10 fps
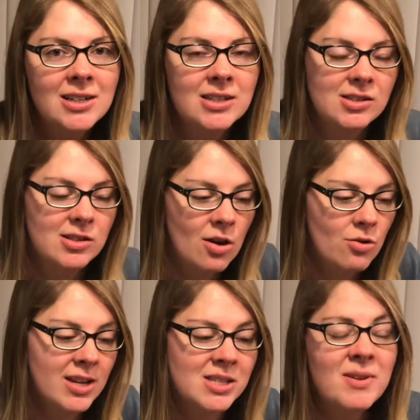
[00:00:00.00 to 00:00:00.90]
So
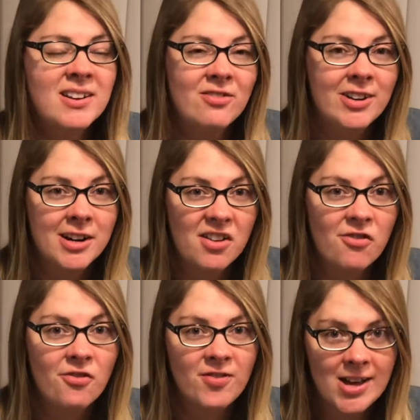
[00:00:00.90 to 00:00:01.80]
it's been a very
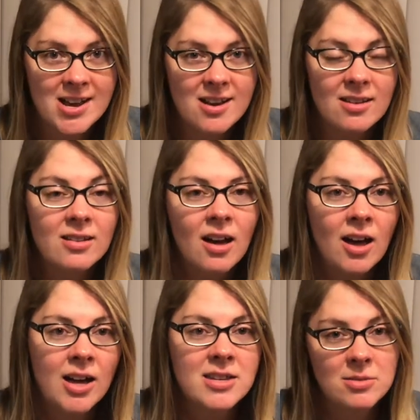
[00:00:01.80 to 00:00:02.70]
fun
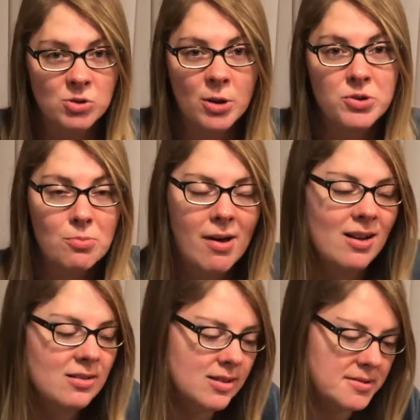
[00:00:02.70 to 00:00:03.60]
subscription
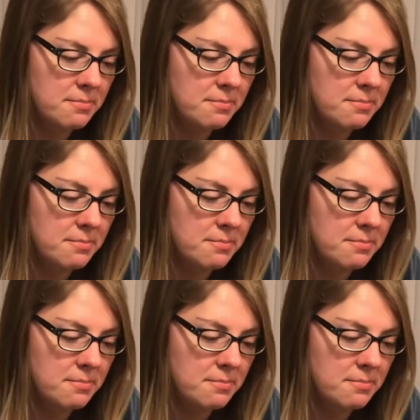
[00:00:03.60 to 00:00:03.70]
box.